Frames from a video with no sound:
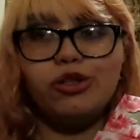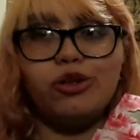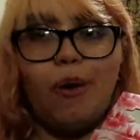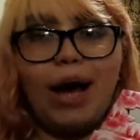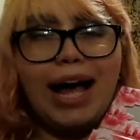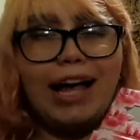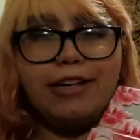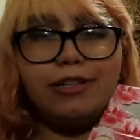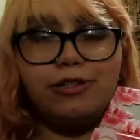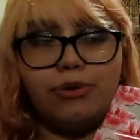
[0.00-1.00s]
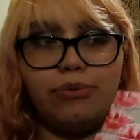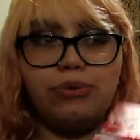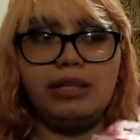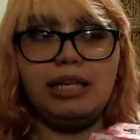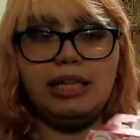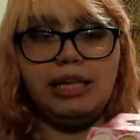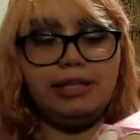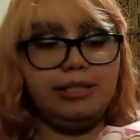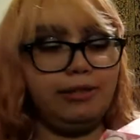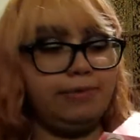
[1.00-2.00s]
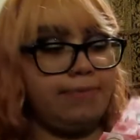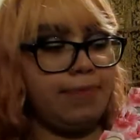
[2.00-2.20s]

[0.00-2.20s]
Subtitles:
So I kind of don't need this.